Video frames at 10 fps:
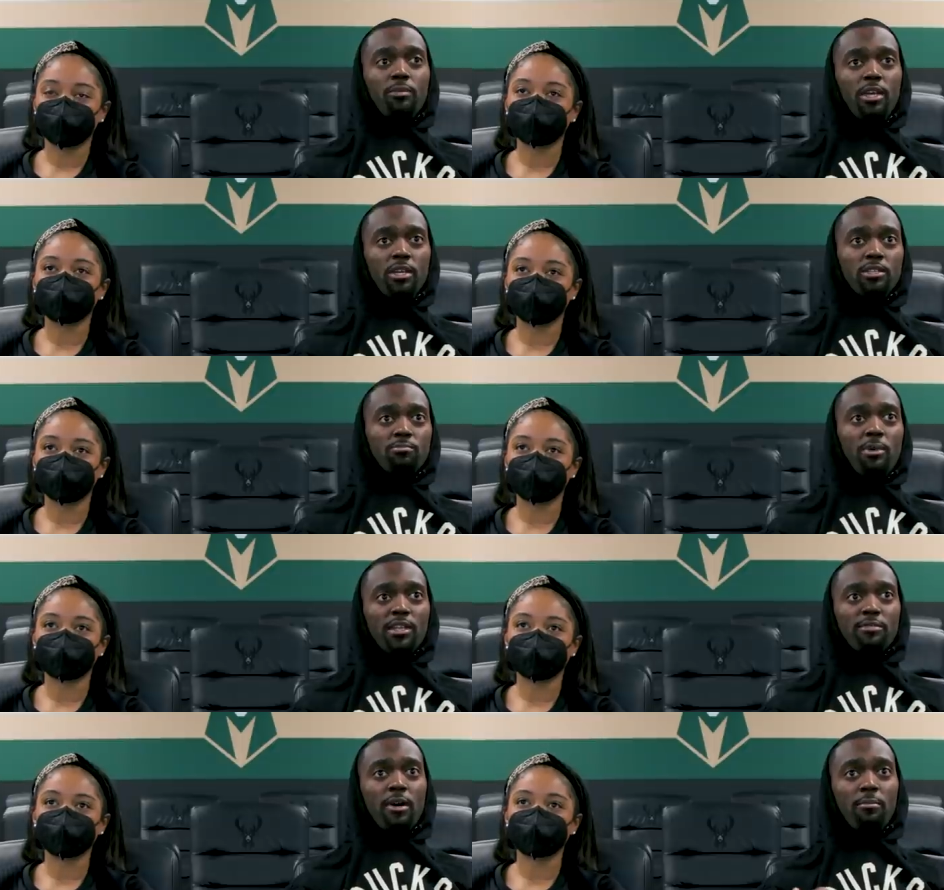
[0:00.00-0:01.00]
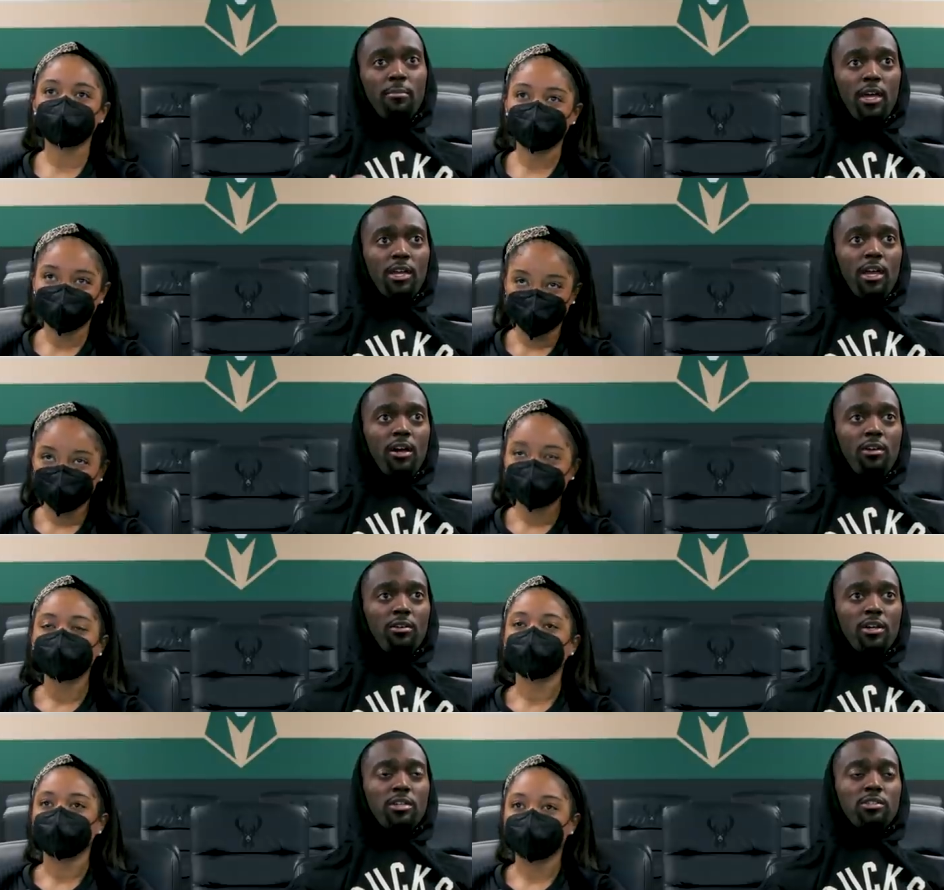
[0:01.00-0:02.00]
Speaker 1: me is boxing my man
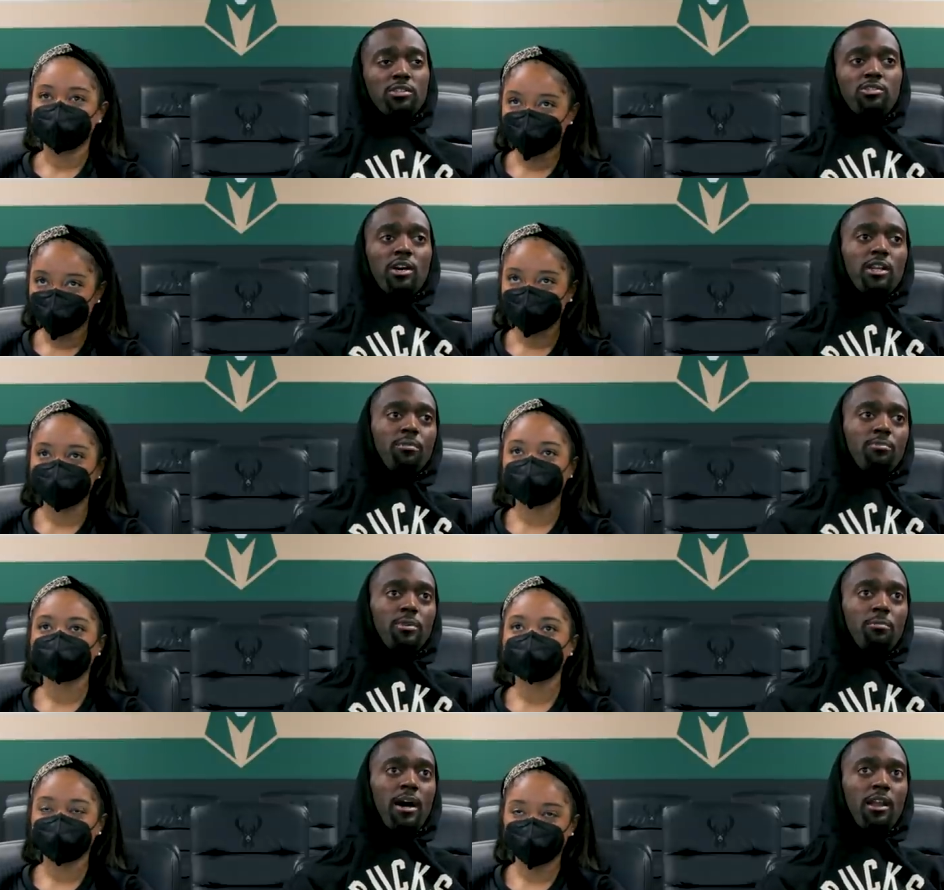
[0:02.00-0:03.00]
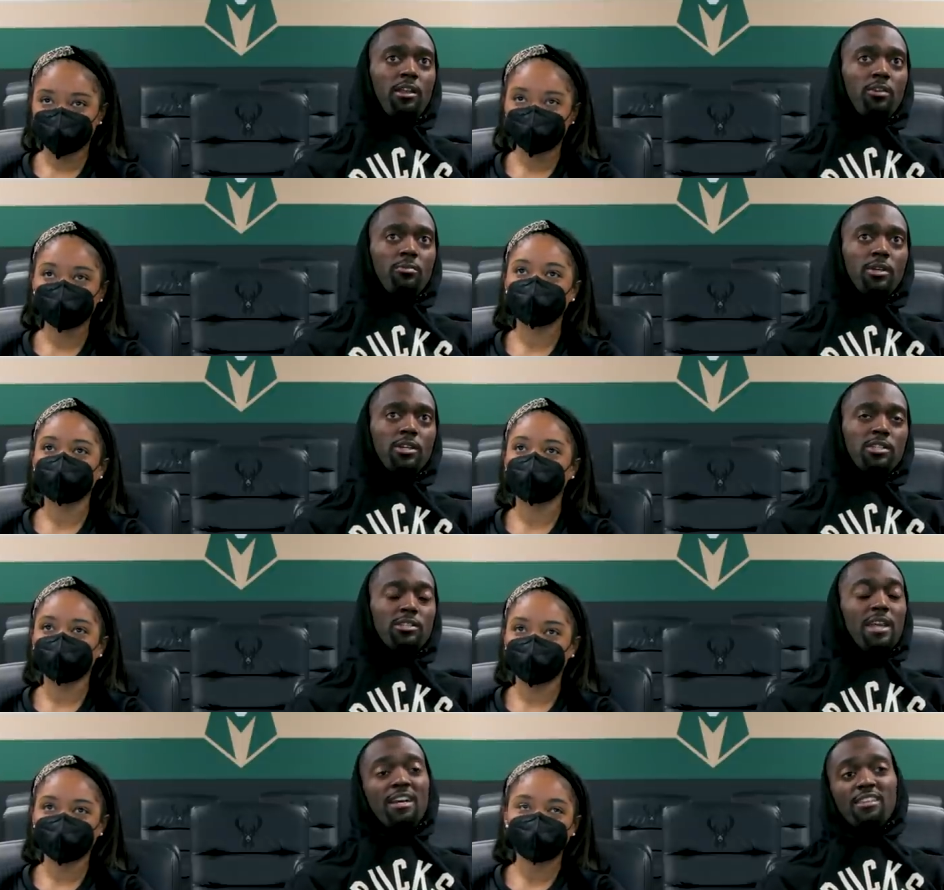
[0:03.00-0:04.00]
out, just trying to put a body on him
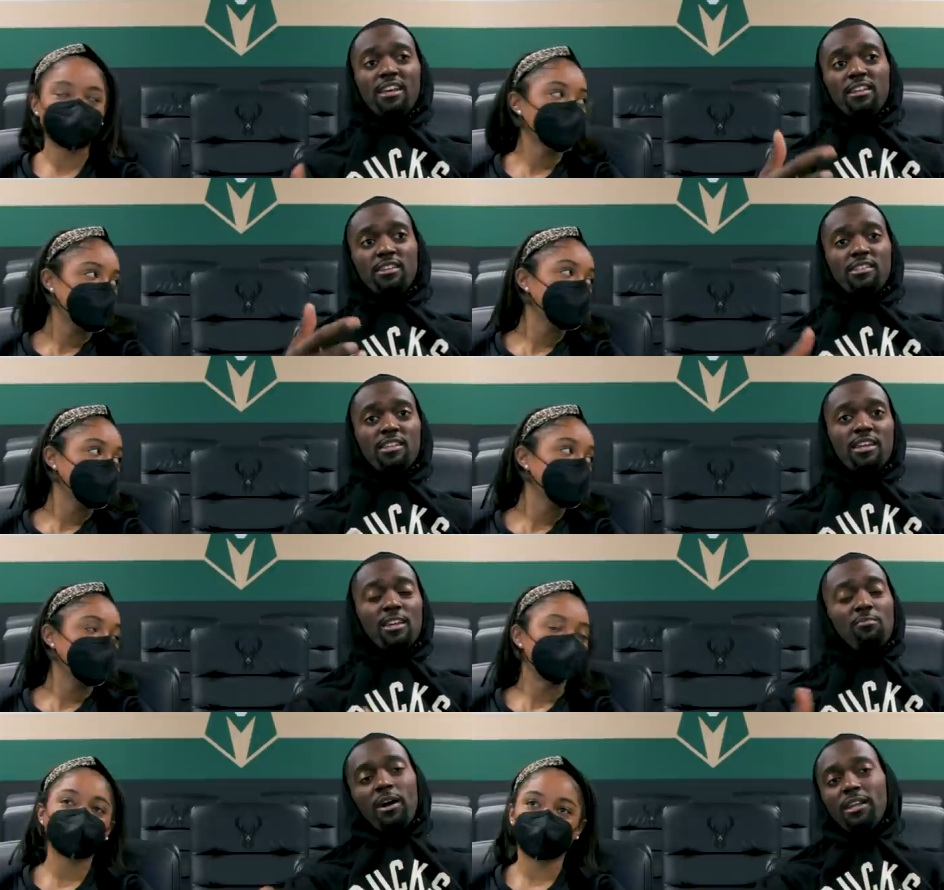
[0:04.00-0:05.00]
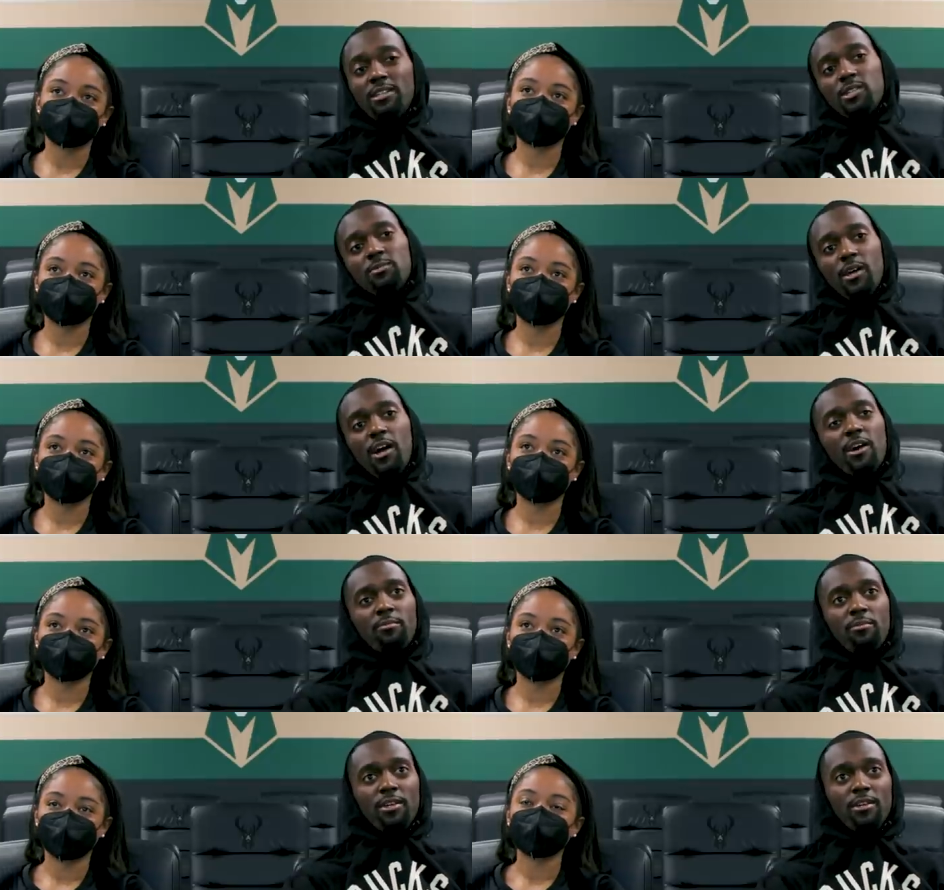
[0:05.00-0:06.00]
because nine times out of ten, he probably jumps
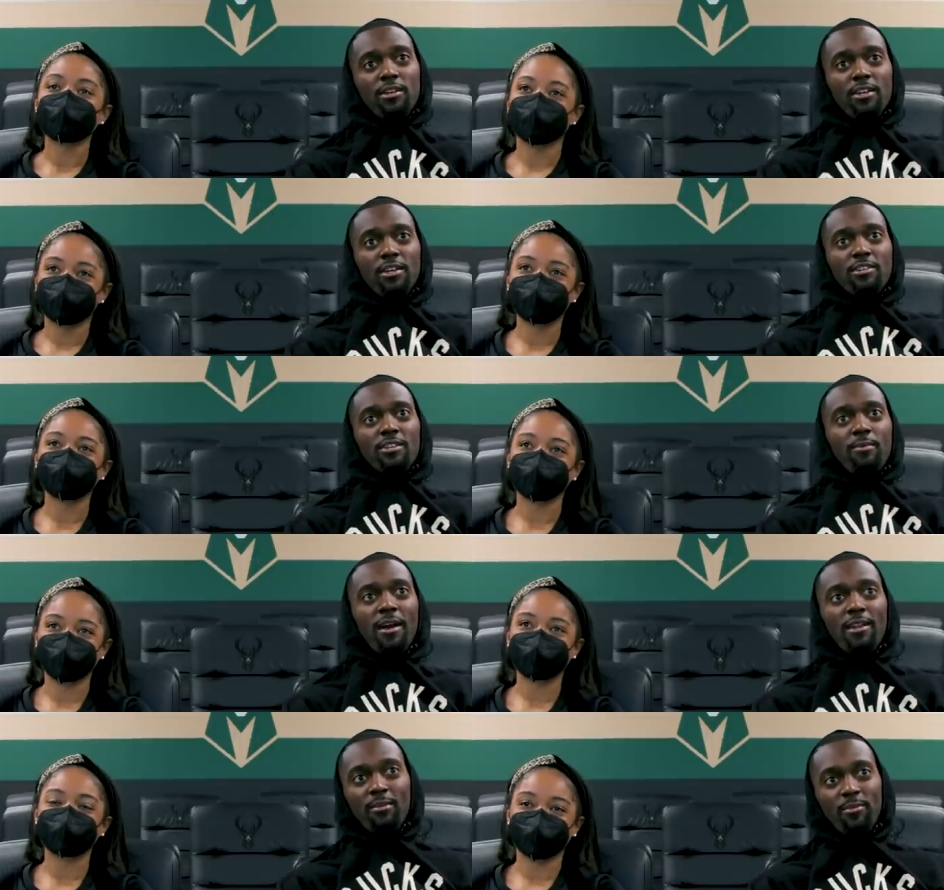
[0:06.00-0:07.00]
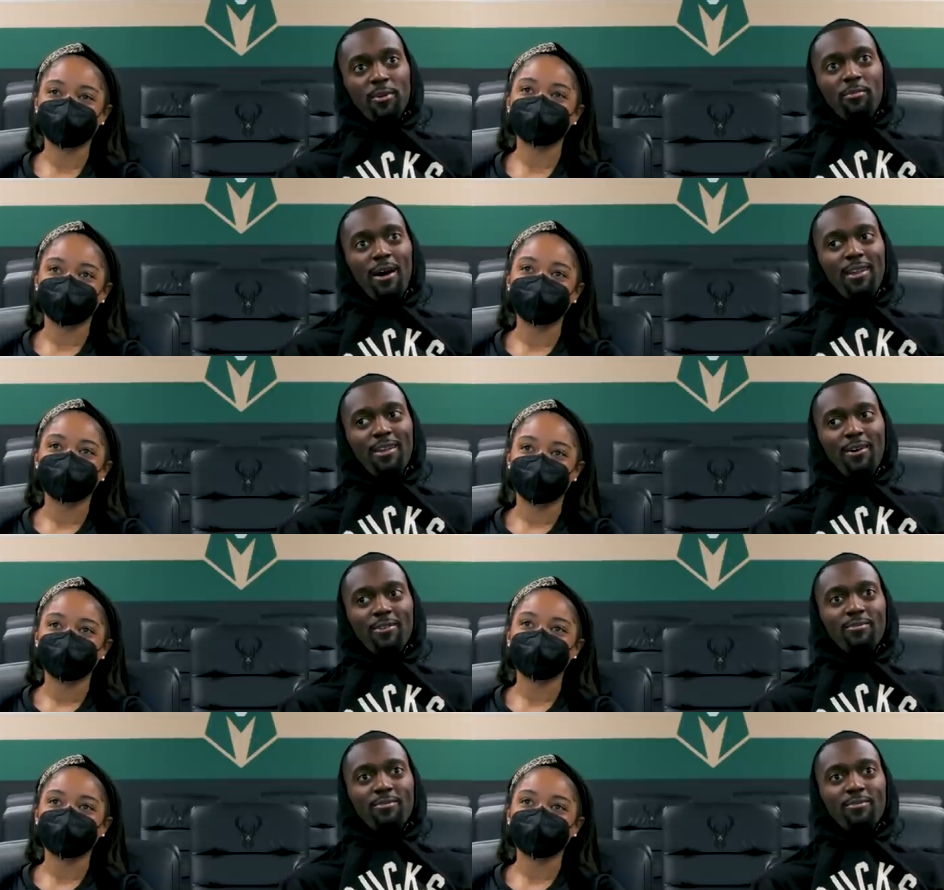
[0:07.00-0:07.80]
harder than me. So I probably need to put a body on